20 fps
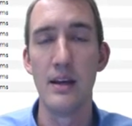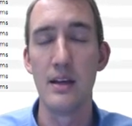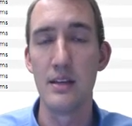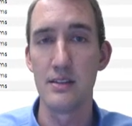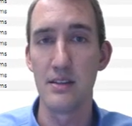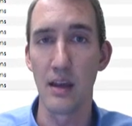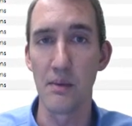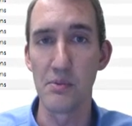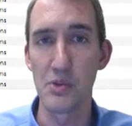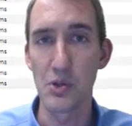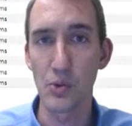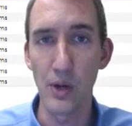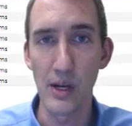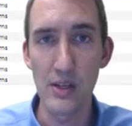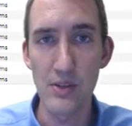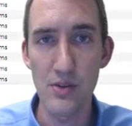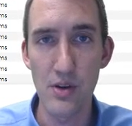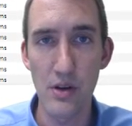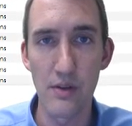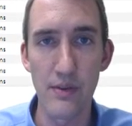Same
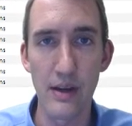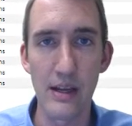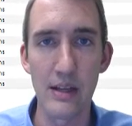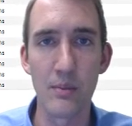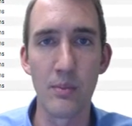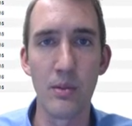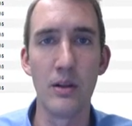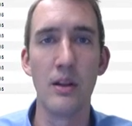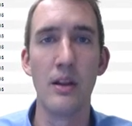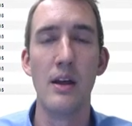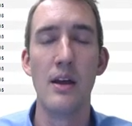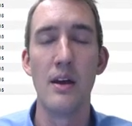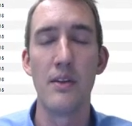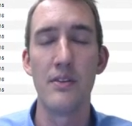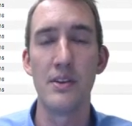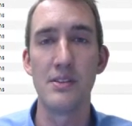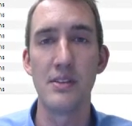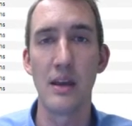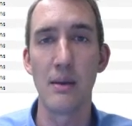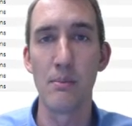screens are available,
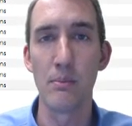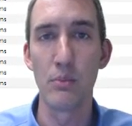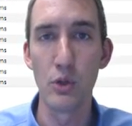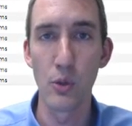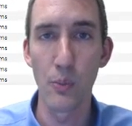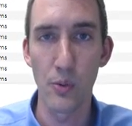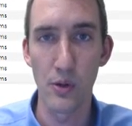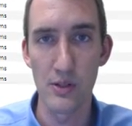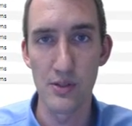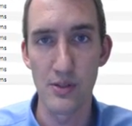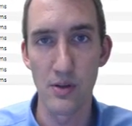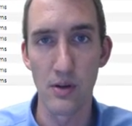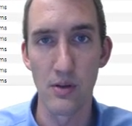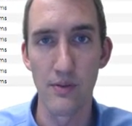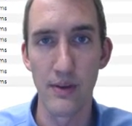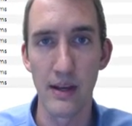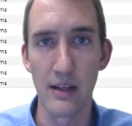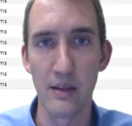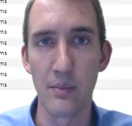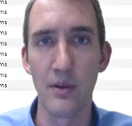the same blueprints are
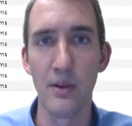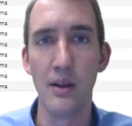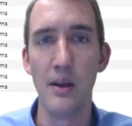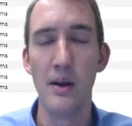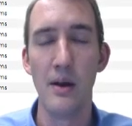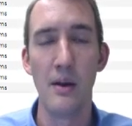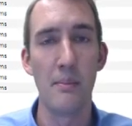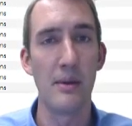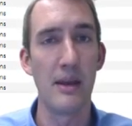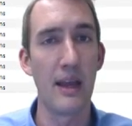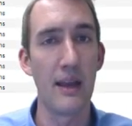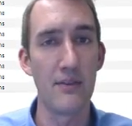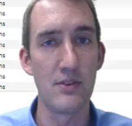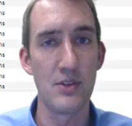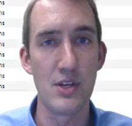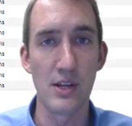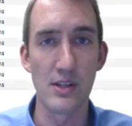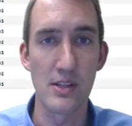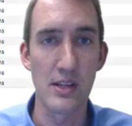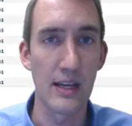available, behaves
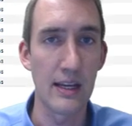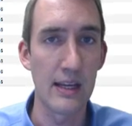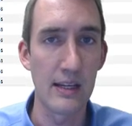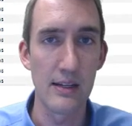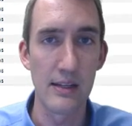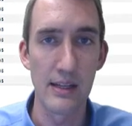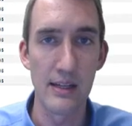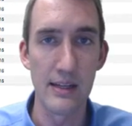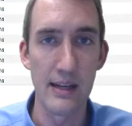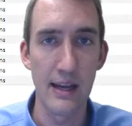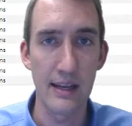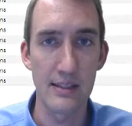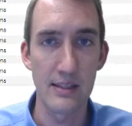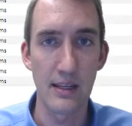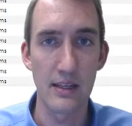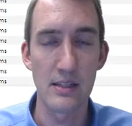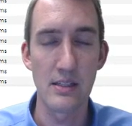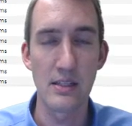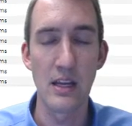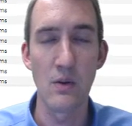just like it did in
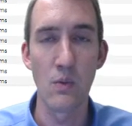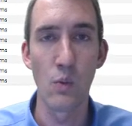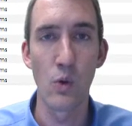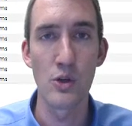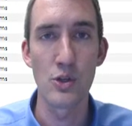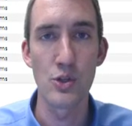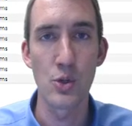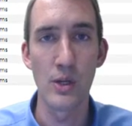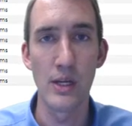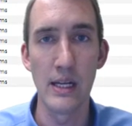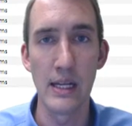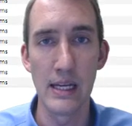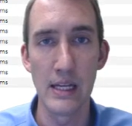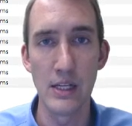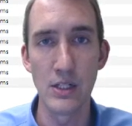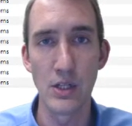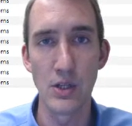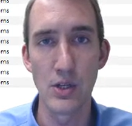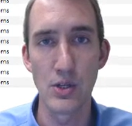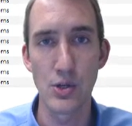X16 once you get
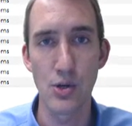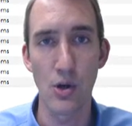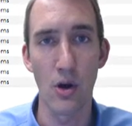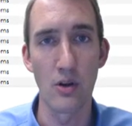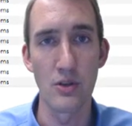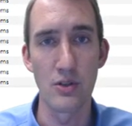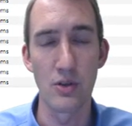into the chart.